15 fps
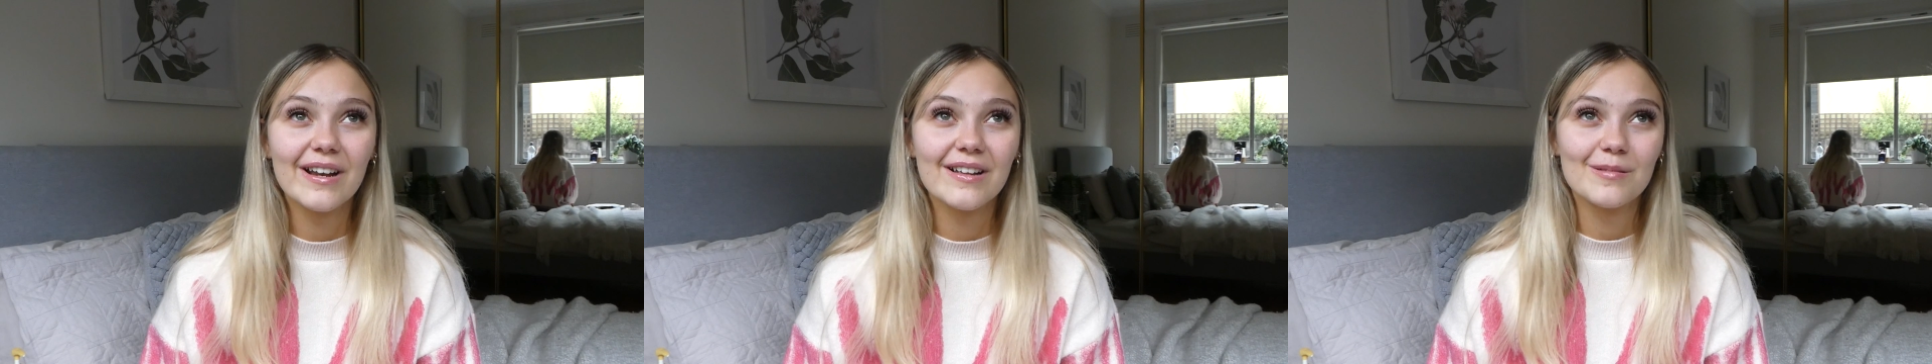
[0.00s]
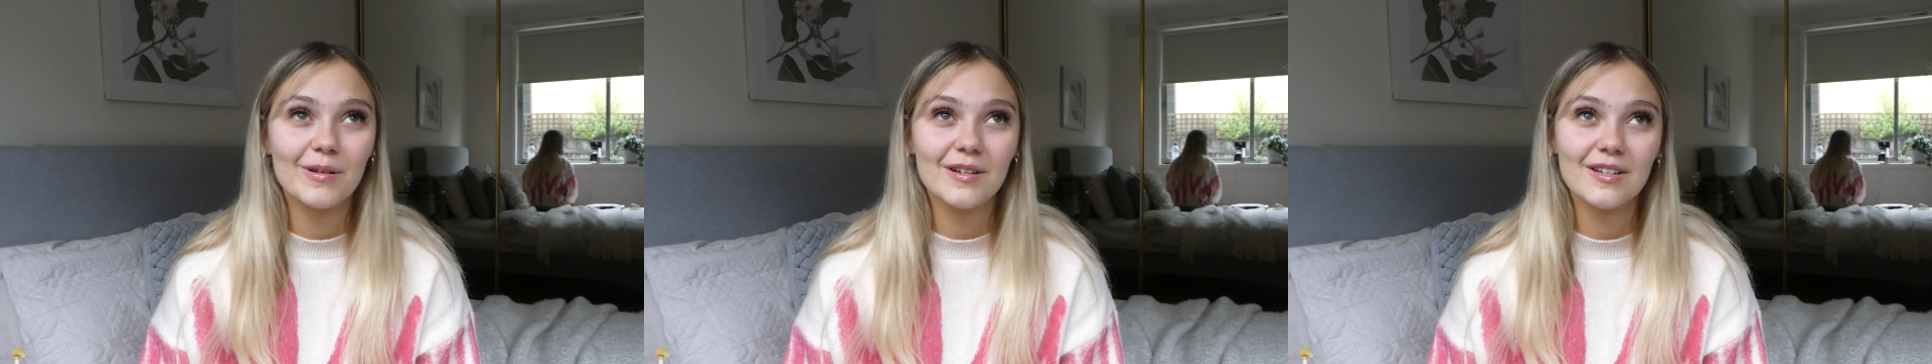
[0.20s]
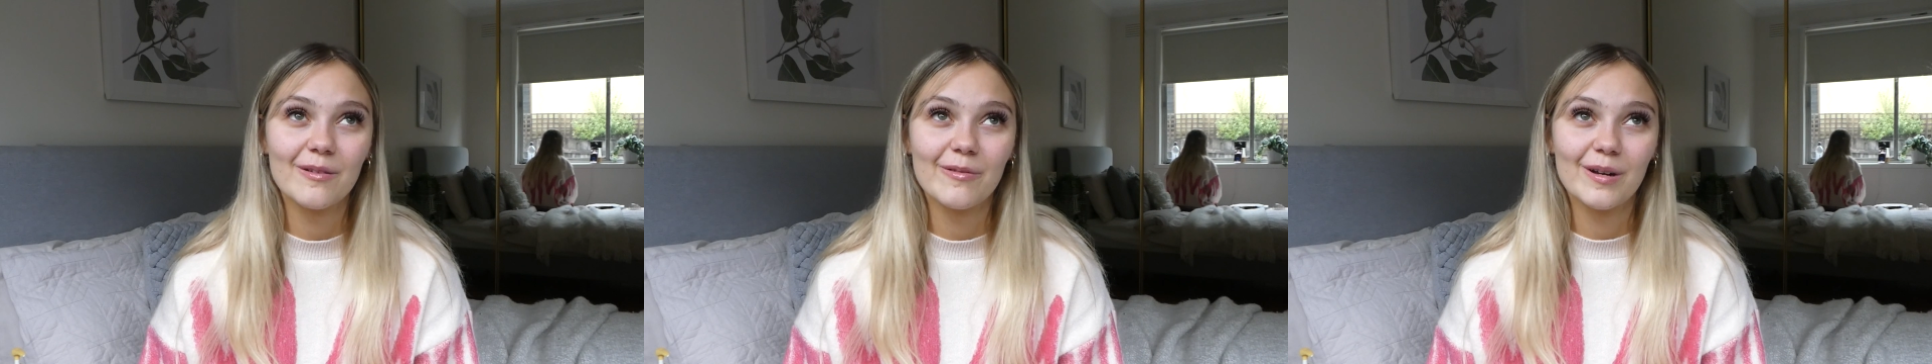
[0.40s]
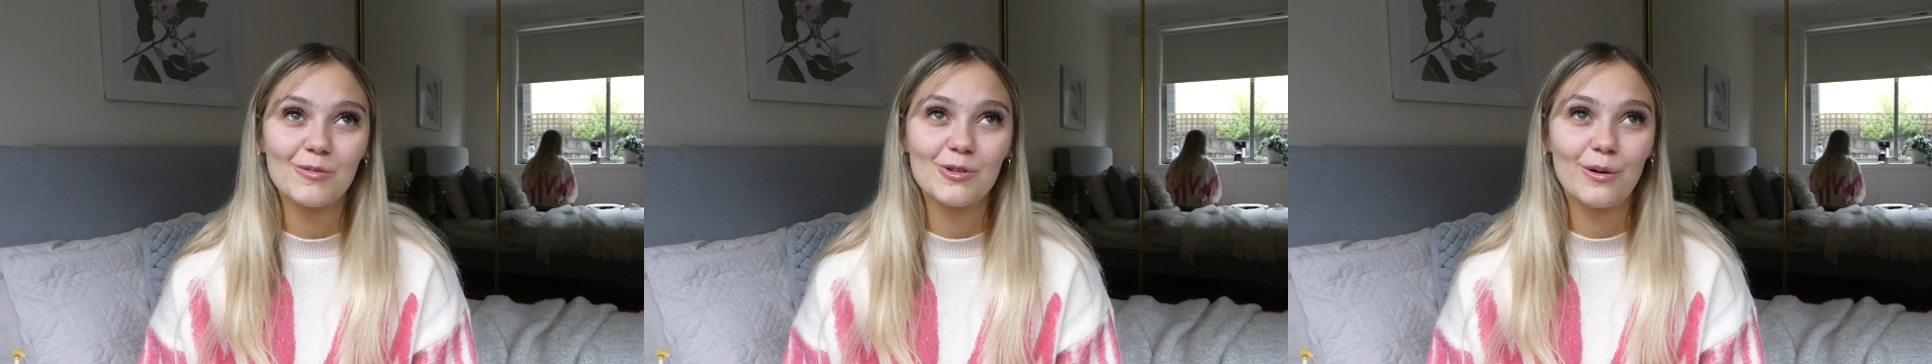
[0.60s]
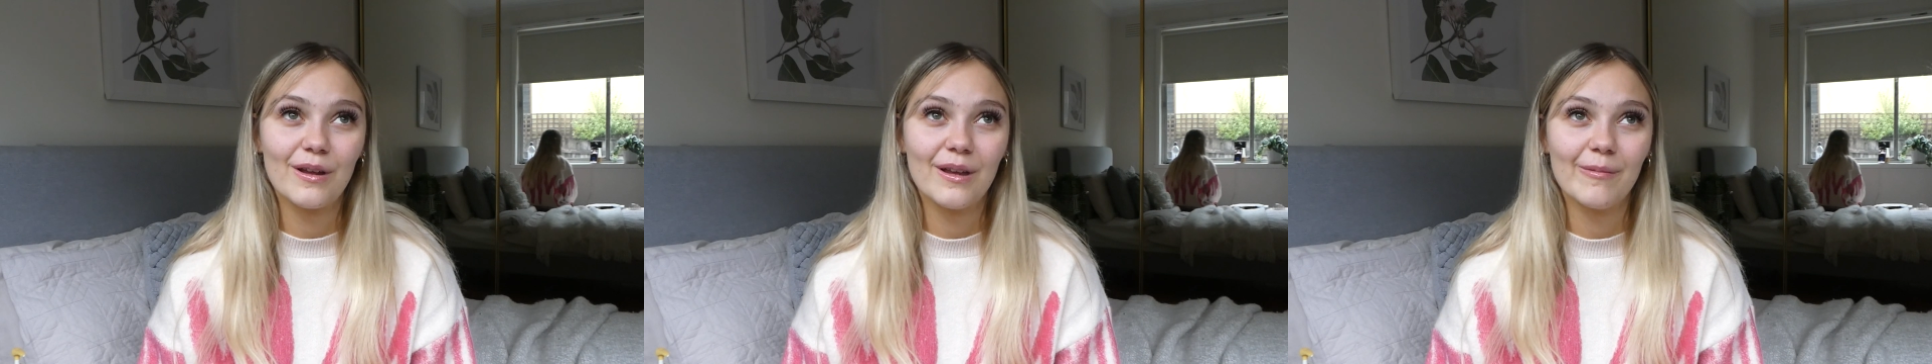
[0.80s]
especially when I'm
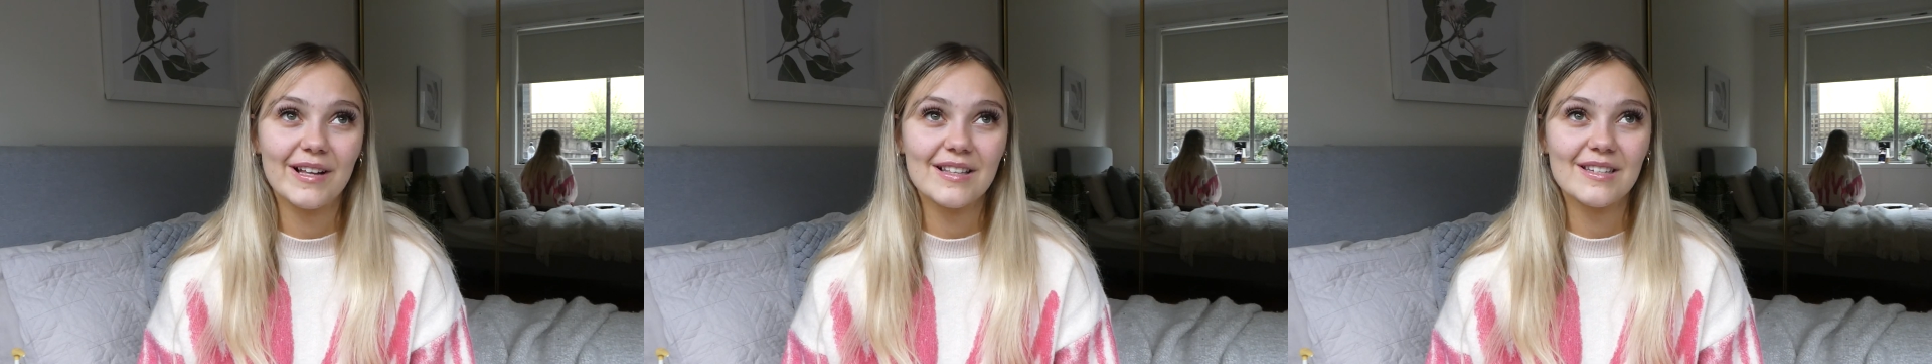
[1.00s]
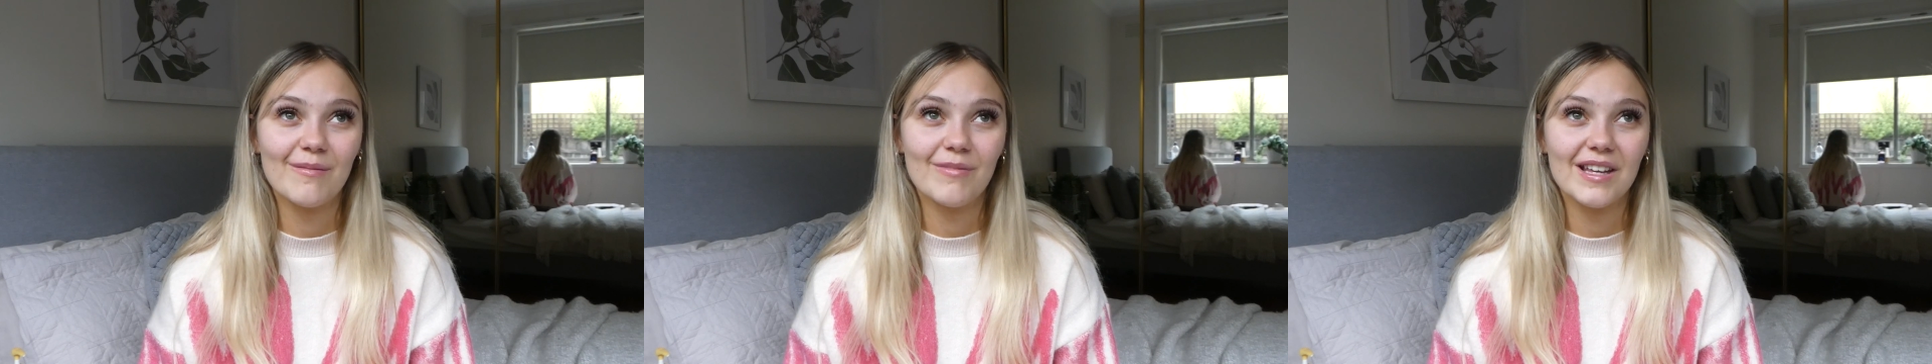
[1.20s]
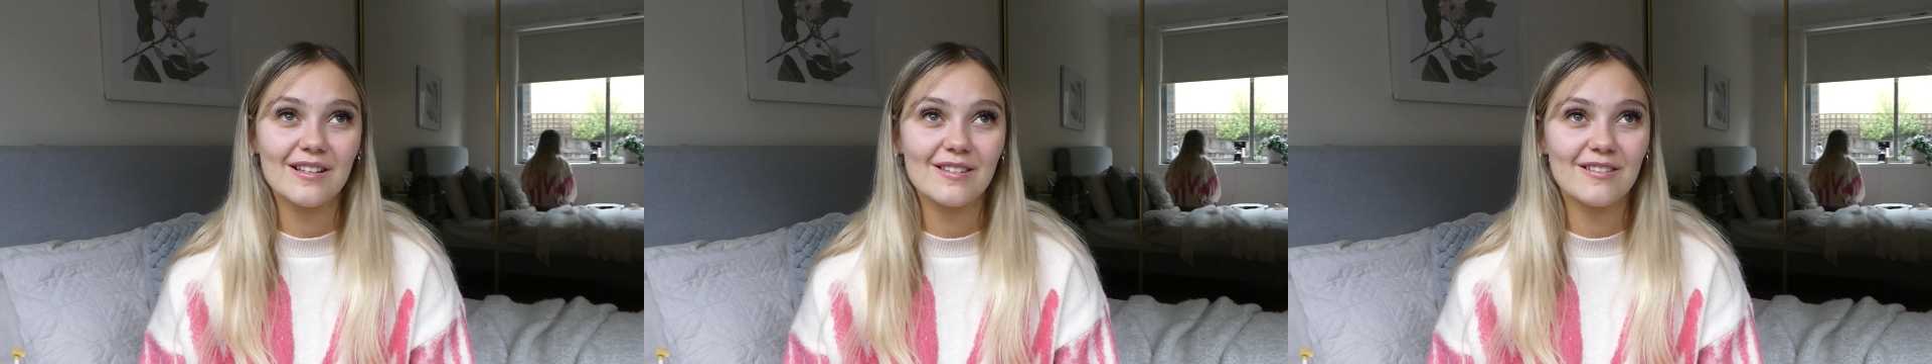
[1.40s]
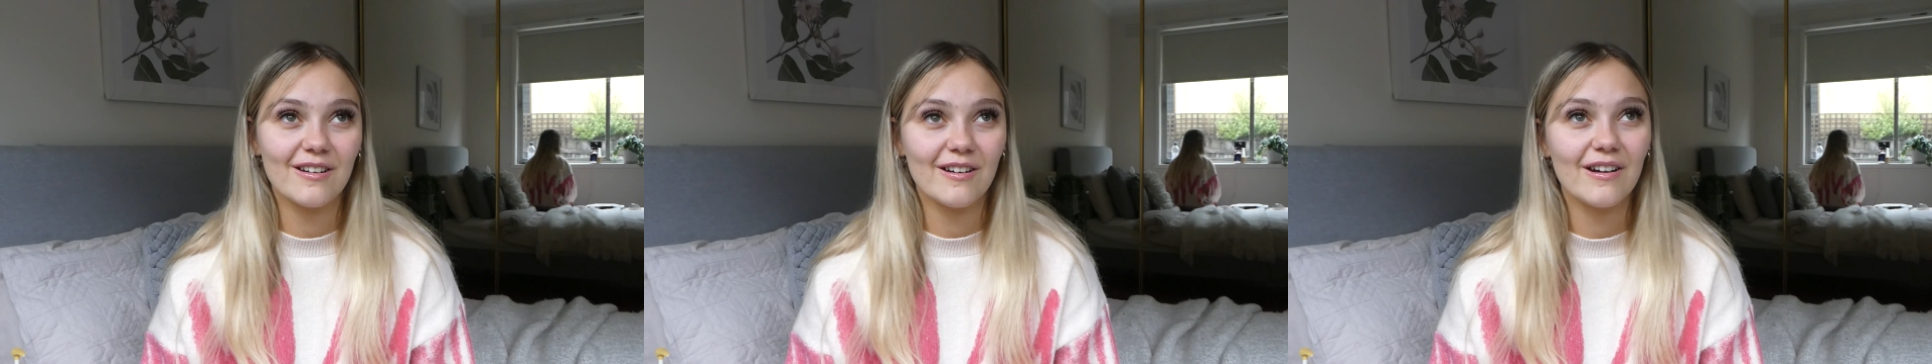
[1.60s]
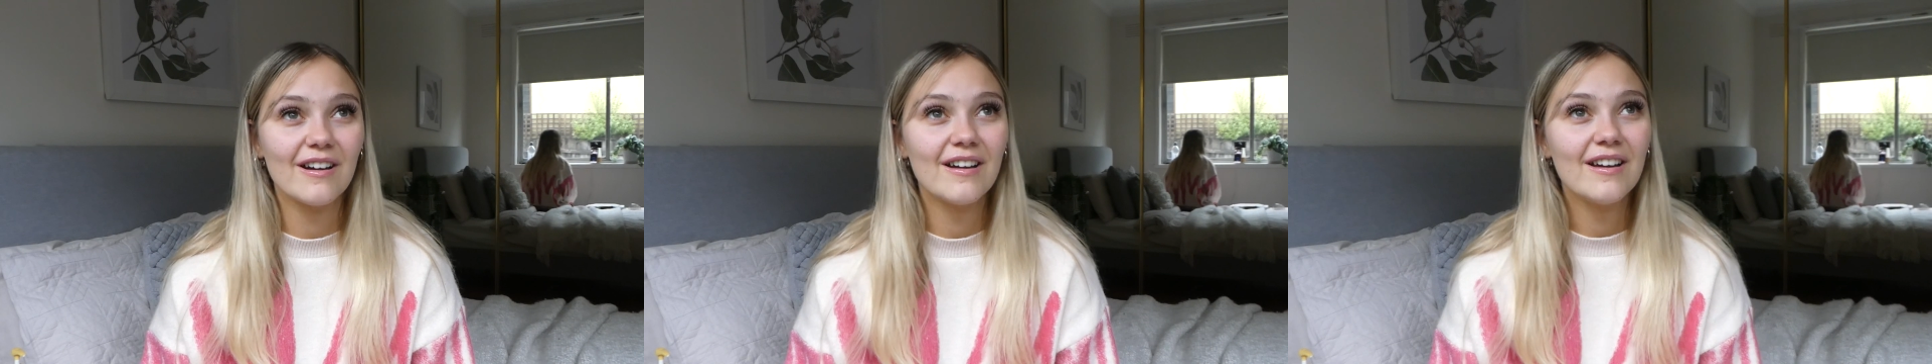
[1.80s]
talking about something so